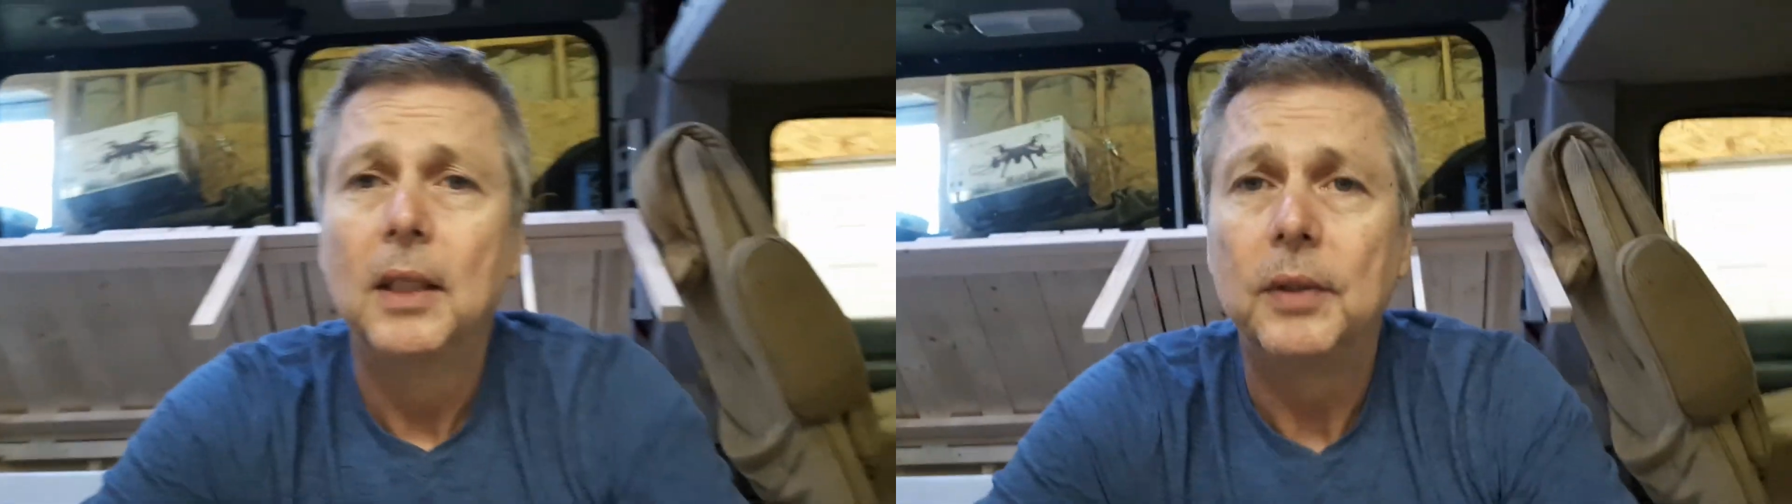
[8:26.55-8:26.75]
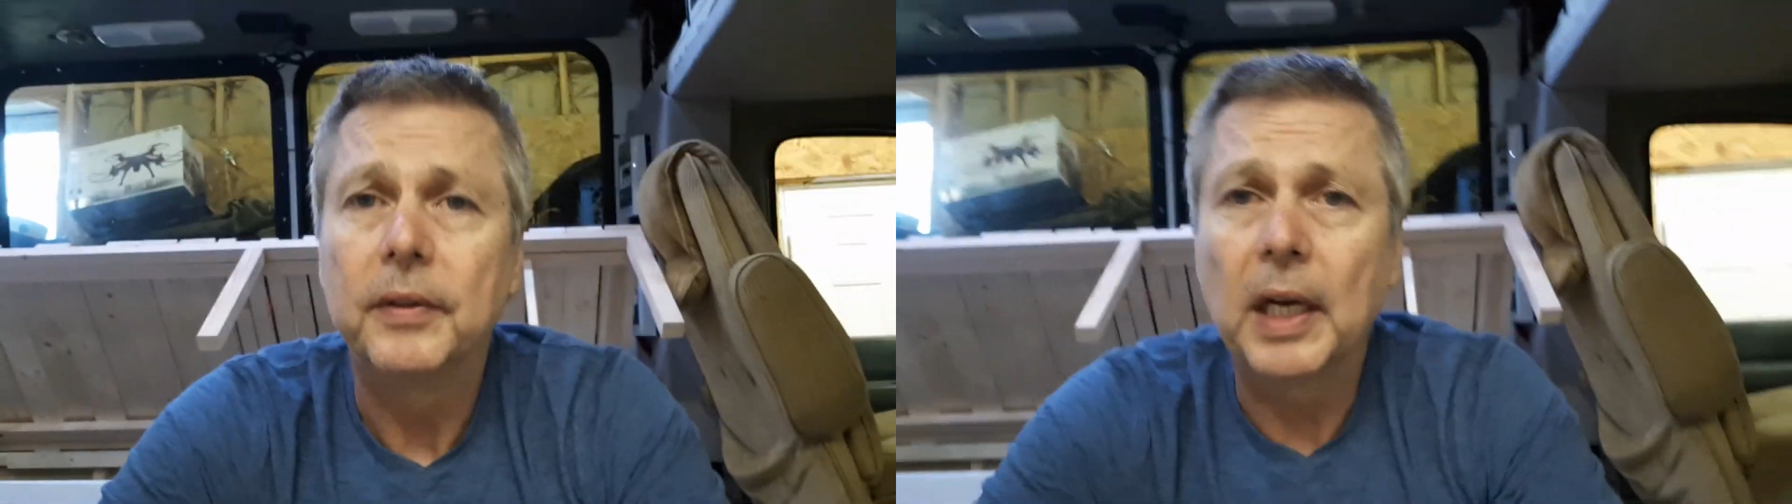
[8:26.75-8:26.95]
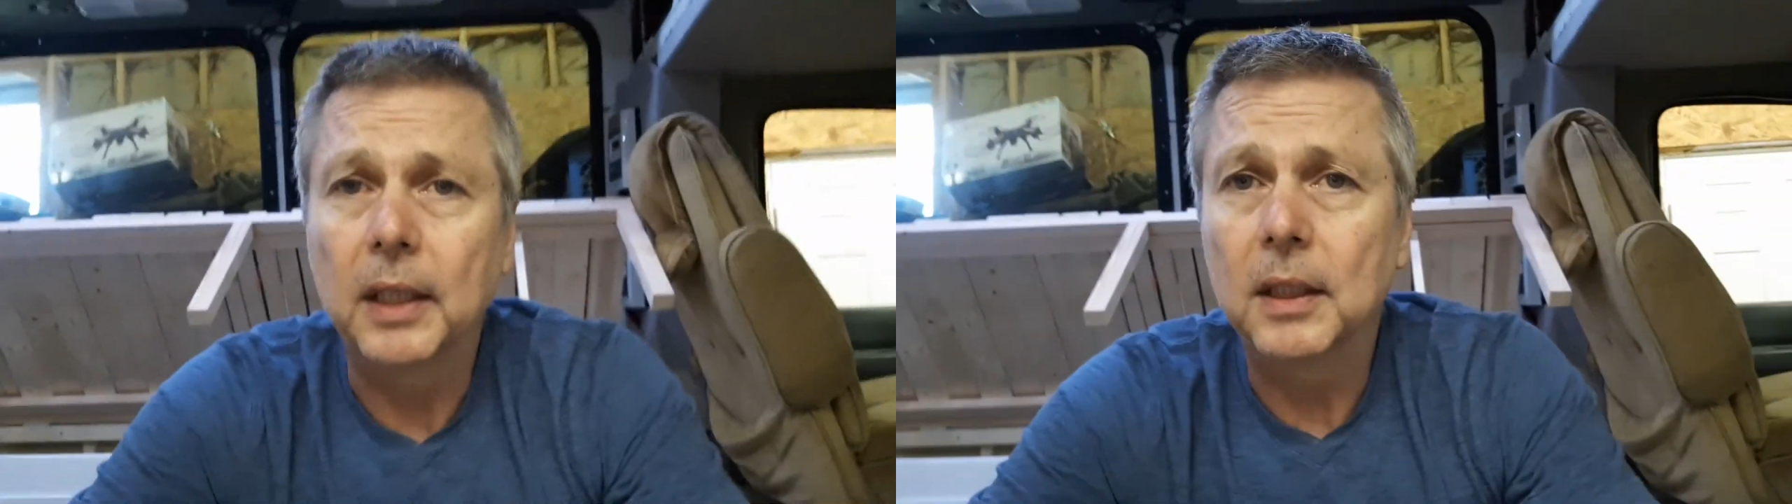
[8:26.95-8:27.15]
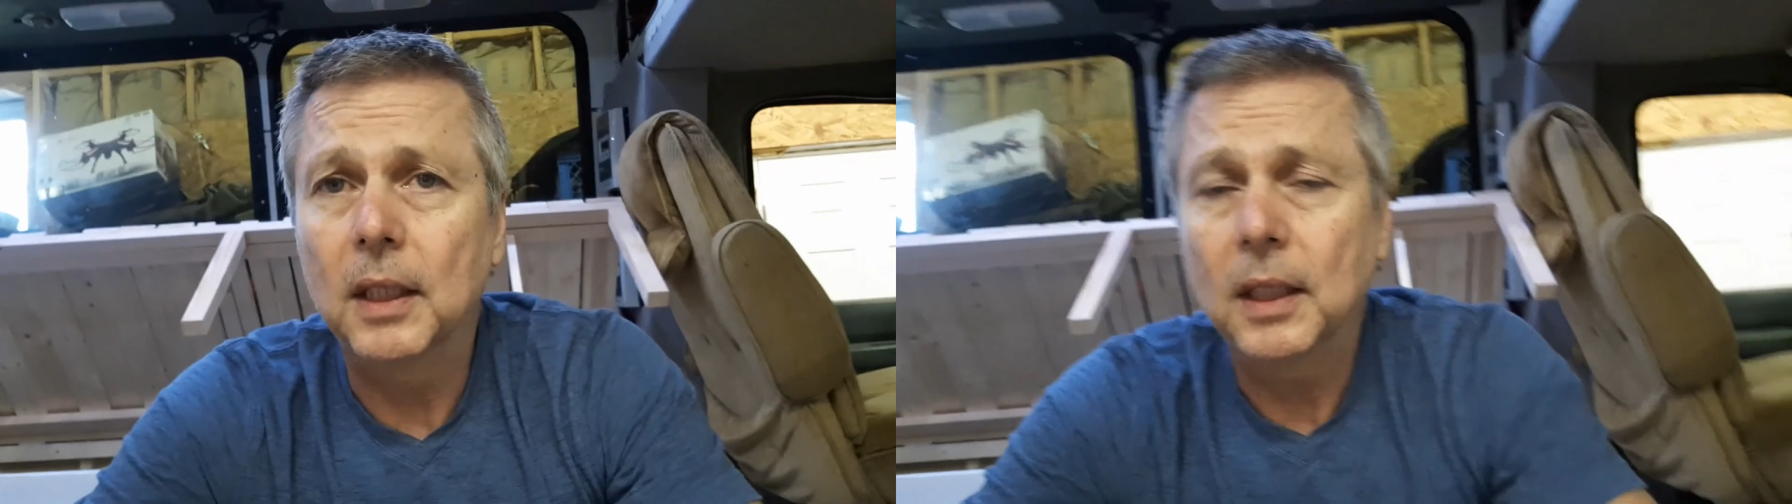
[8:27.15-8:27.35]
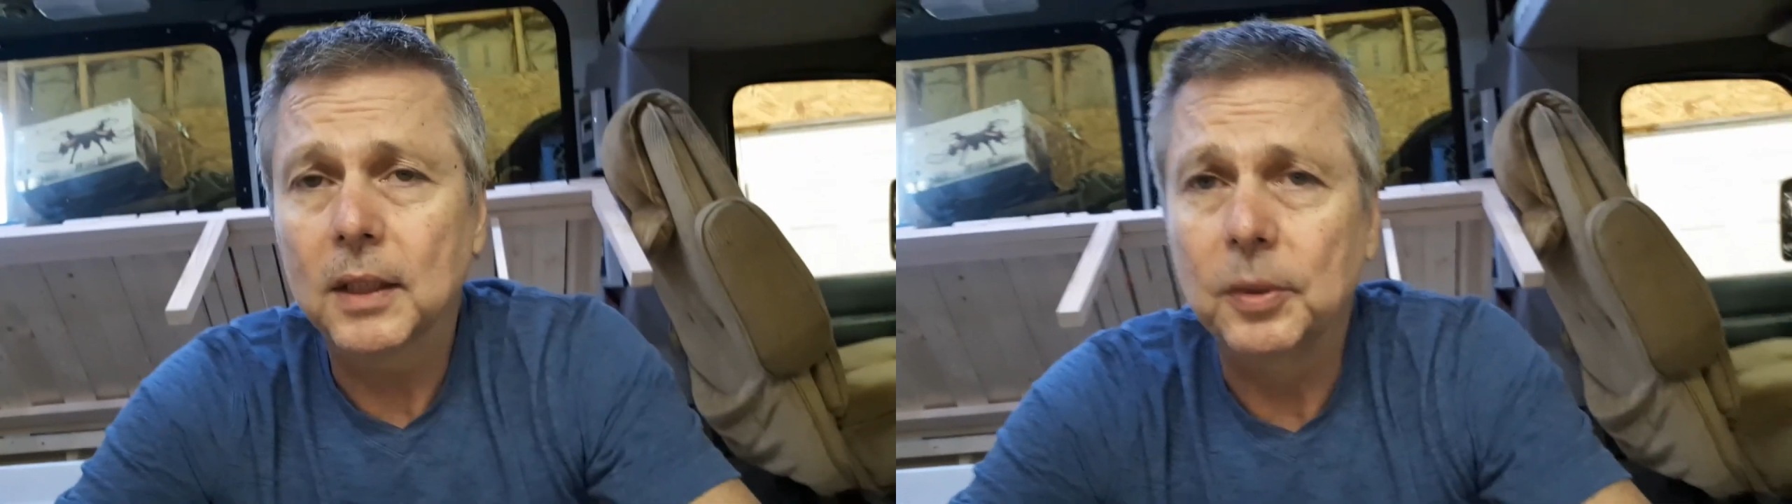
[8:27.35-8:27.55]
we've got
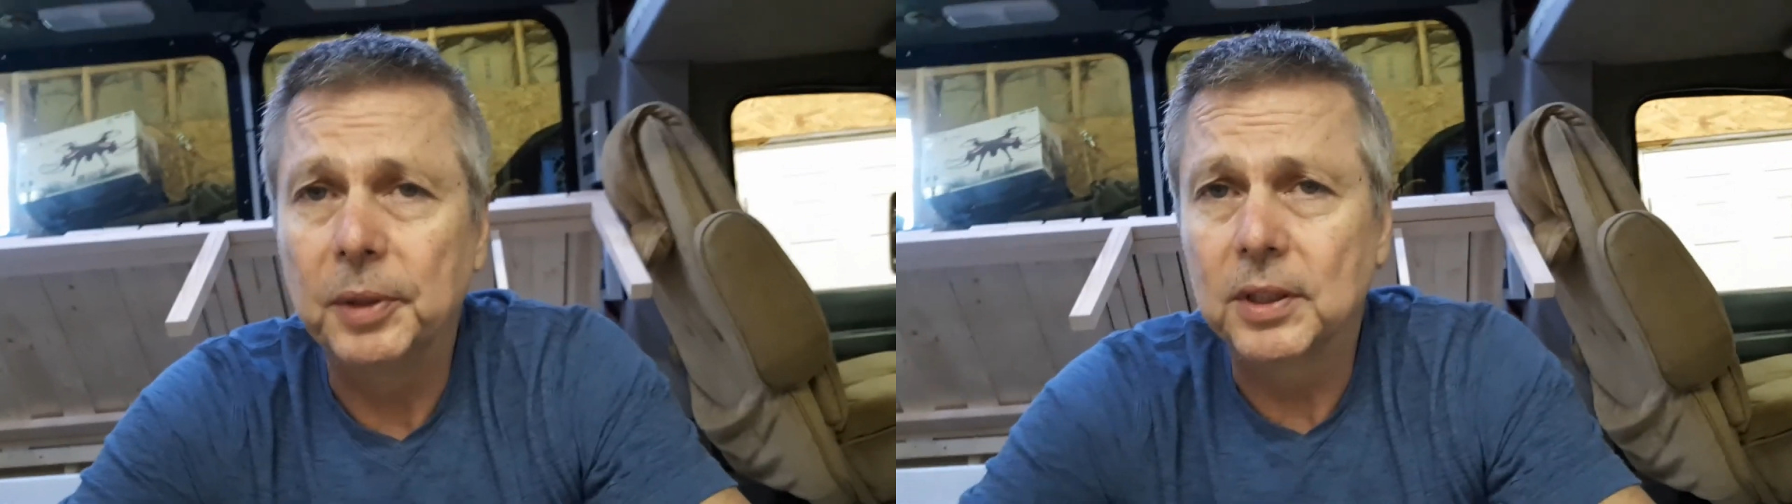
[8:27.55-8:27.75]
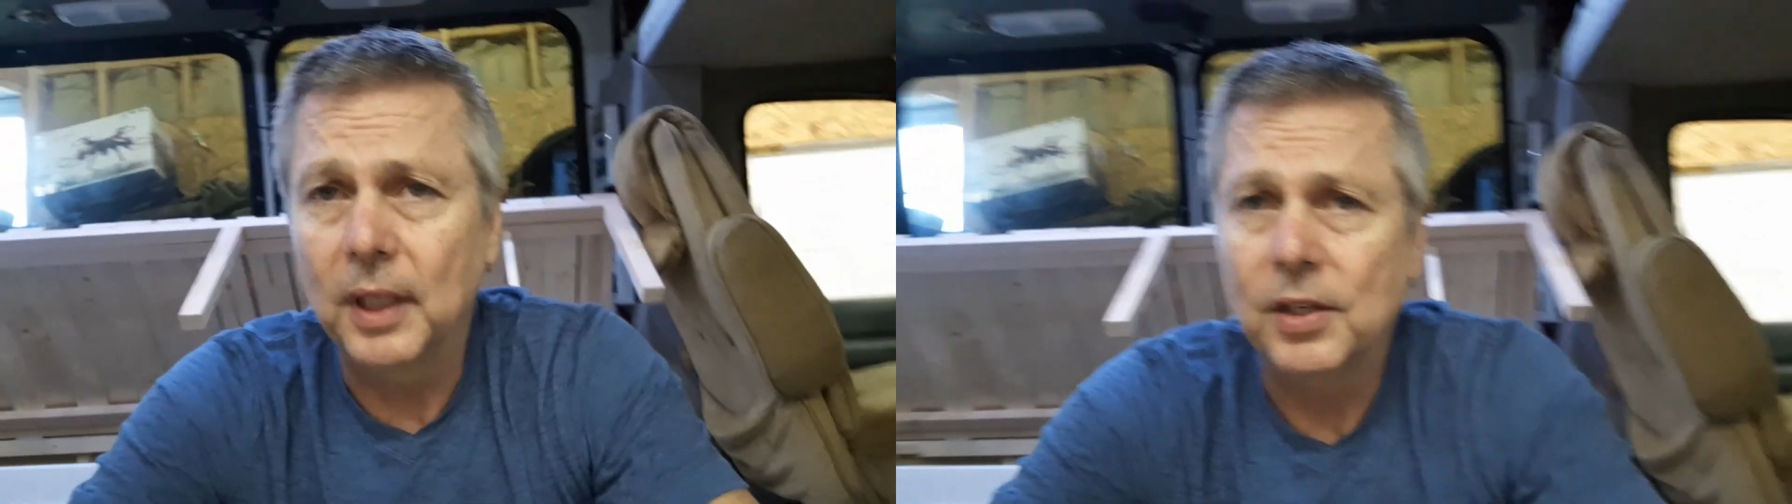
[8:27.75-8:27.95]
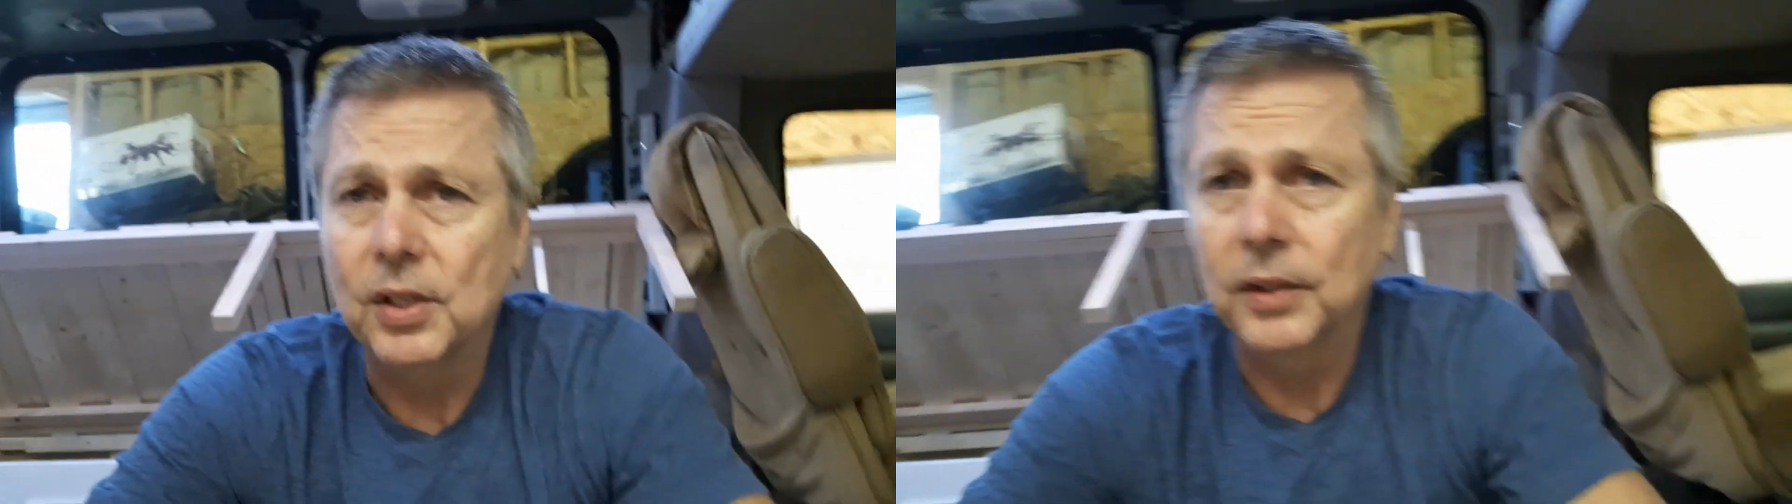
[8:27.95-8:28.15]
some insulation